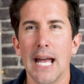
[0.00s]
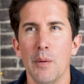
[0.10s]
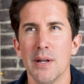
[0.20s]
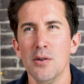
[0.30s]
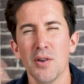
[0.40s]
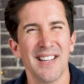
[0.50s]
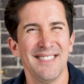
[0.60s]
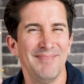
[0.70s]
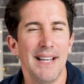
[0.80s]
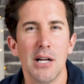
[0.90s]
it would look
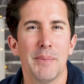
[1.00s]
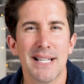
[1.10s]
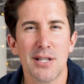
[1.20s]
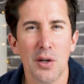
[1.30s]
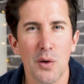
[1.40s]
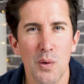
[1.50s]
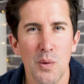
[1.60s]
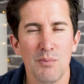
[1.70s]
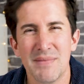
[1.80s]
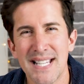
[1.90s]
a little bit
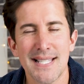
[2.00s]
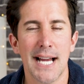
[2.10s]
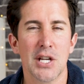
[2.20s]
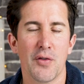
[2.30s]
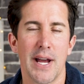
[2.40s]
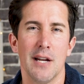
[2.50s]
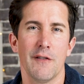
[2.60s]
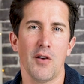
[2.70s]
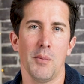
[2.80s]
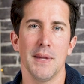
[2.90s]
too desaturated
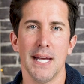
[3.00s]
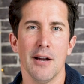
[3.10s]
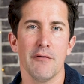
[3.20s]
from the